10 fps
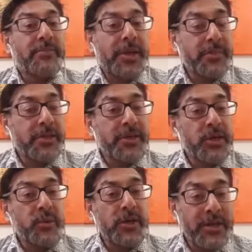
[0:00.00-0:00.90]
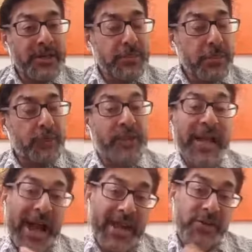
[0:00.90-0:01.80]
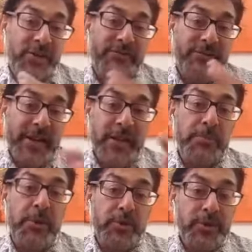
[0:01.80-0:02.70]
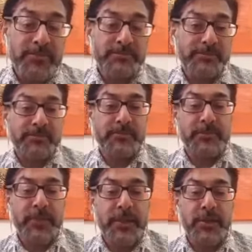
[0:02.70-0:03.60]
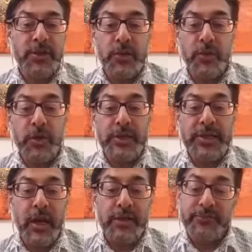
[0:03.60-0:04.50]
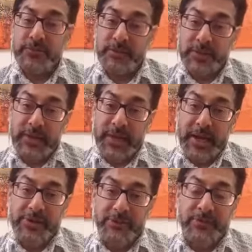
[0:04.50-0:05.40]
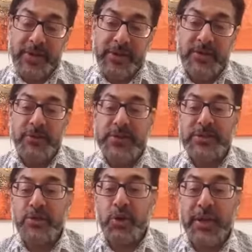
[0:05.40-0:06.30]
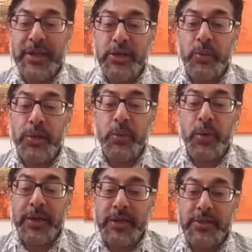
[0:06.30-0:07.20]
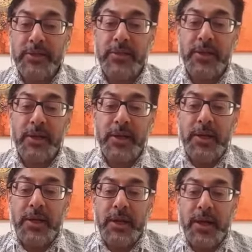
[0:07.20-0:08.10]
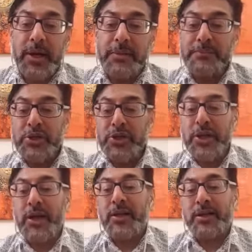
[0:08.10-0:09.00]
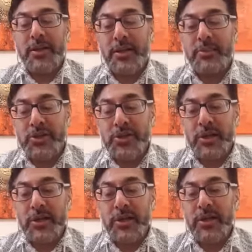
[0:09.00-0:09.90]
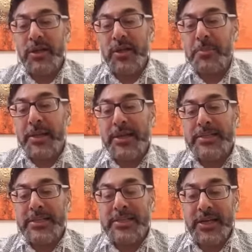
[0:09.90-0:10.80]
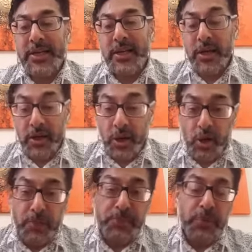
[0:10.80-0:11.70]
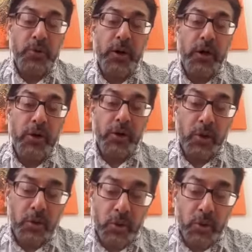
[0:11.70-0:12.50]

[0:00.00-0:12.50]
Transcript: maybe you were in a little bit of an action faker mode. And you know what? In life, action faker is not going to get you where you want to get to. Uh, Michelle, Michelle Carmela Saldana, I hope you are